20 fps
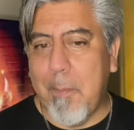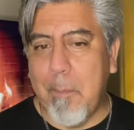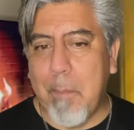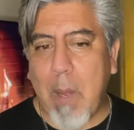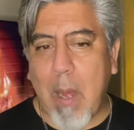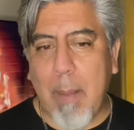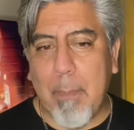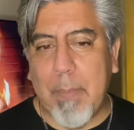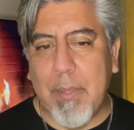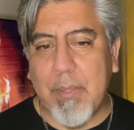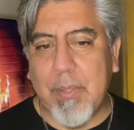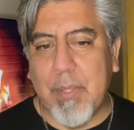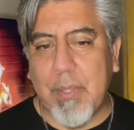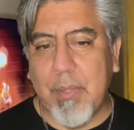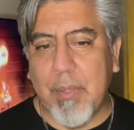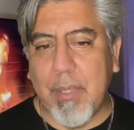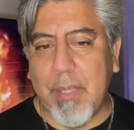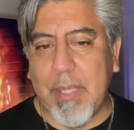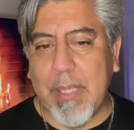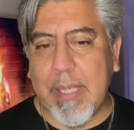
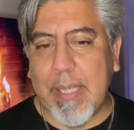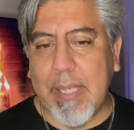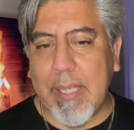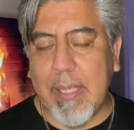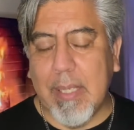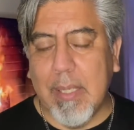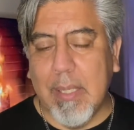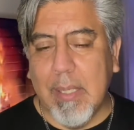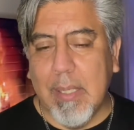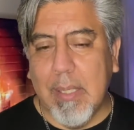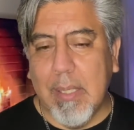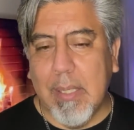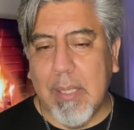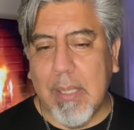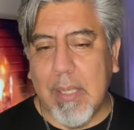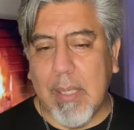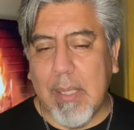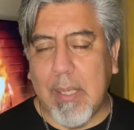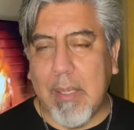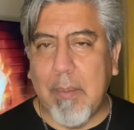opportunity
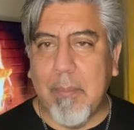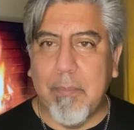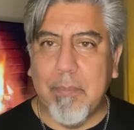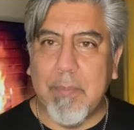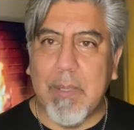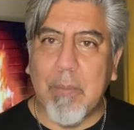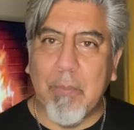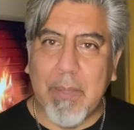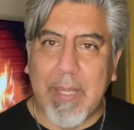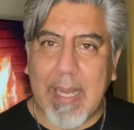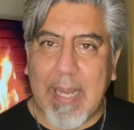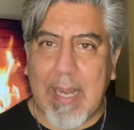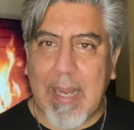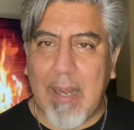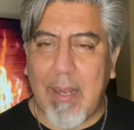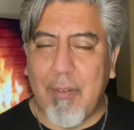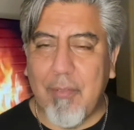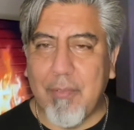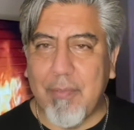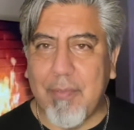that we
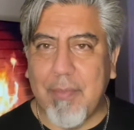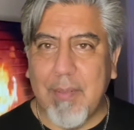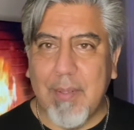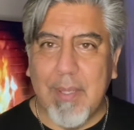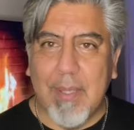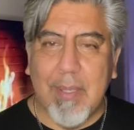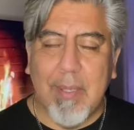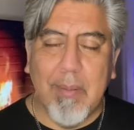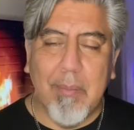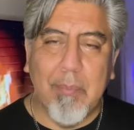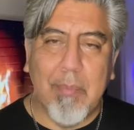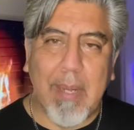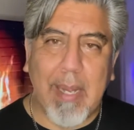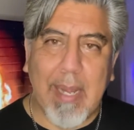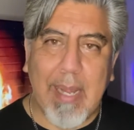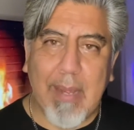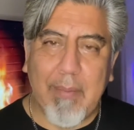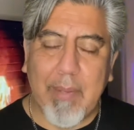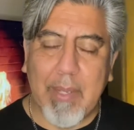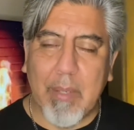have by
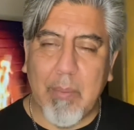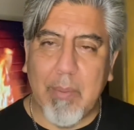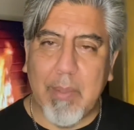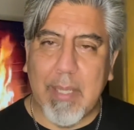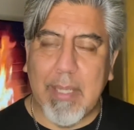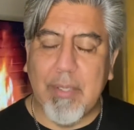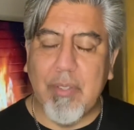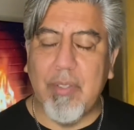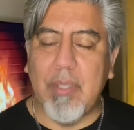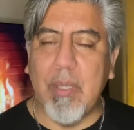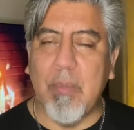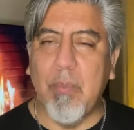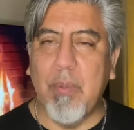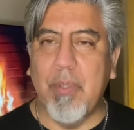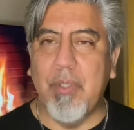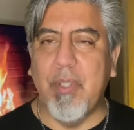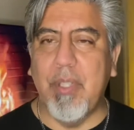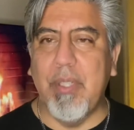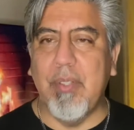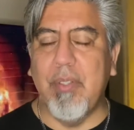having a relationship
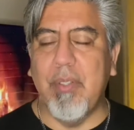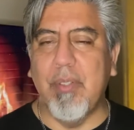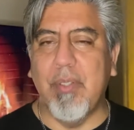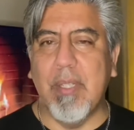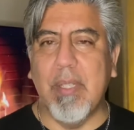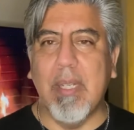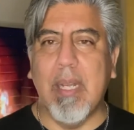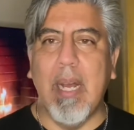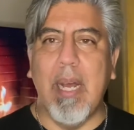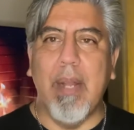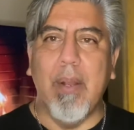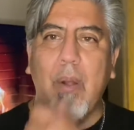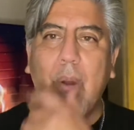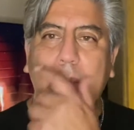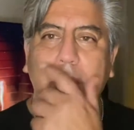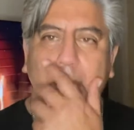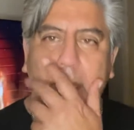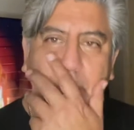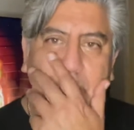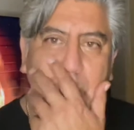with Jesus and God.
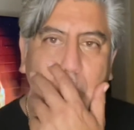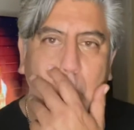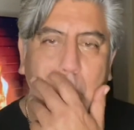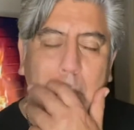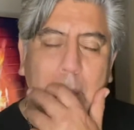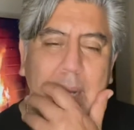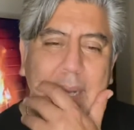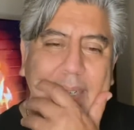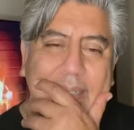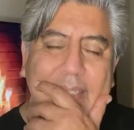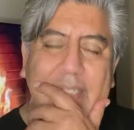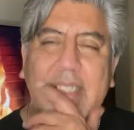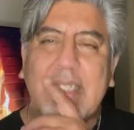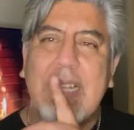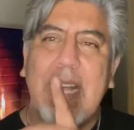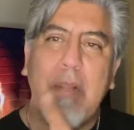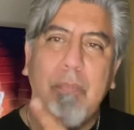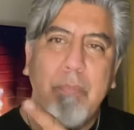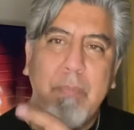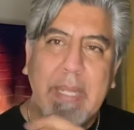Okay, so does
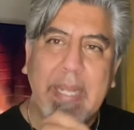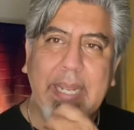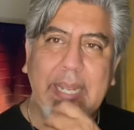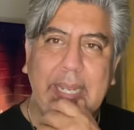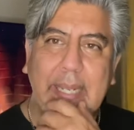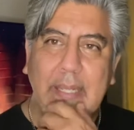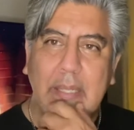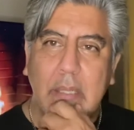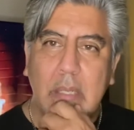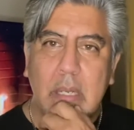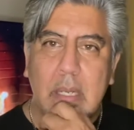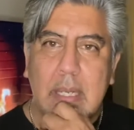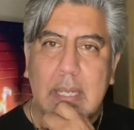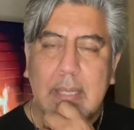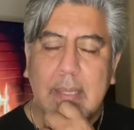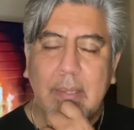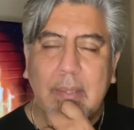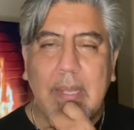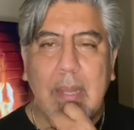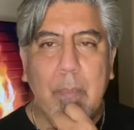that mean
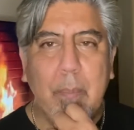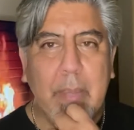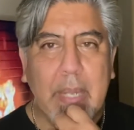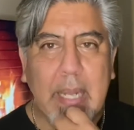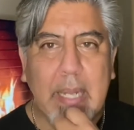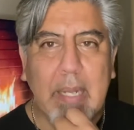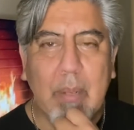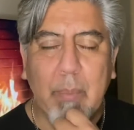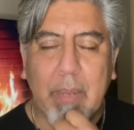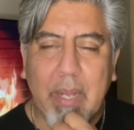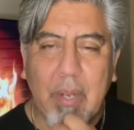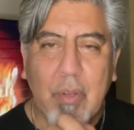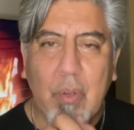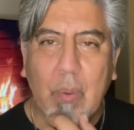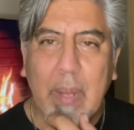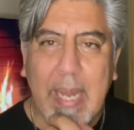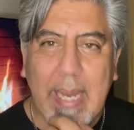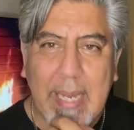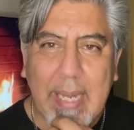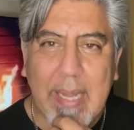that we can do
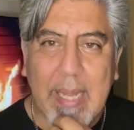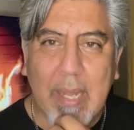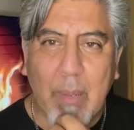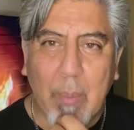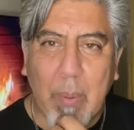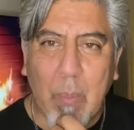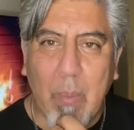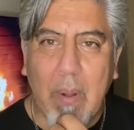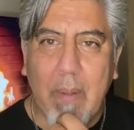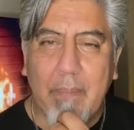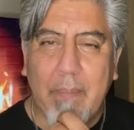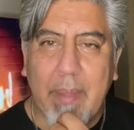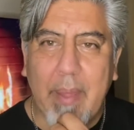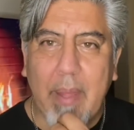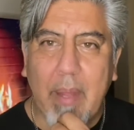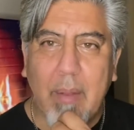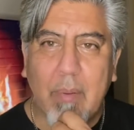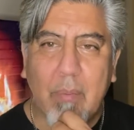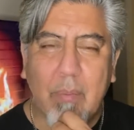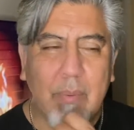anything we want
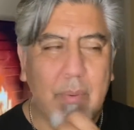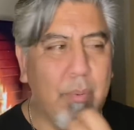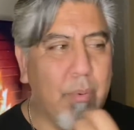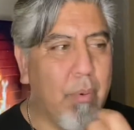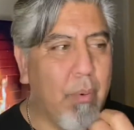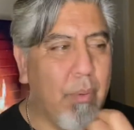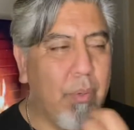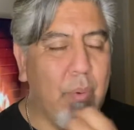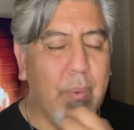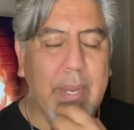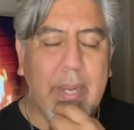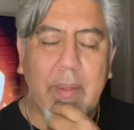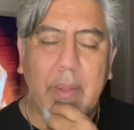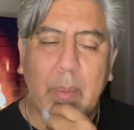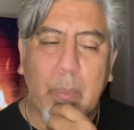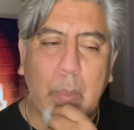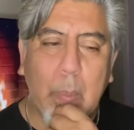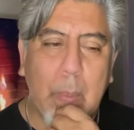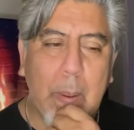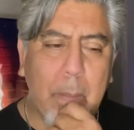then? We do anything
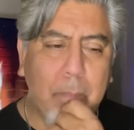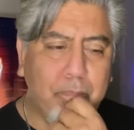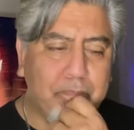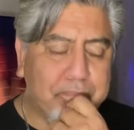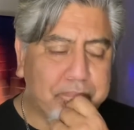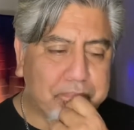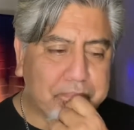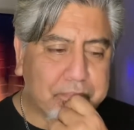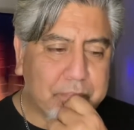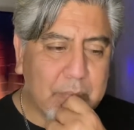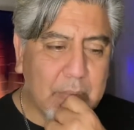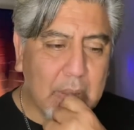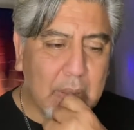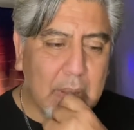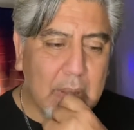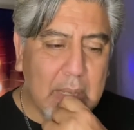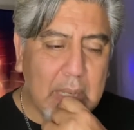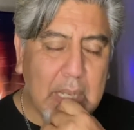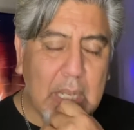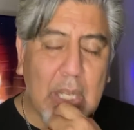we want?
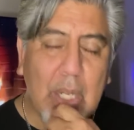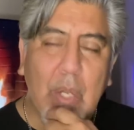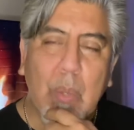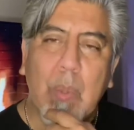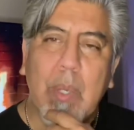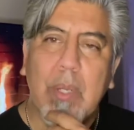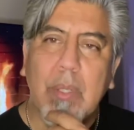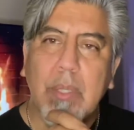Well,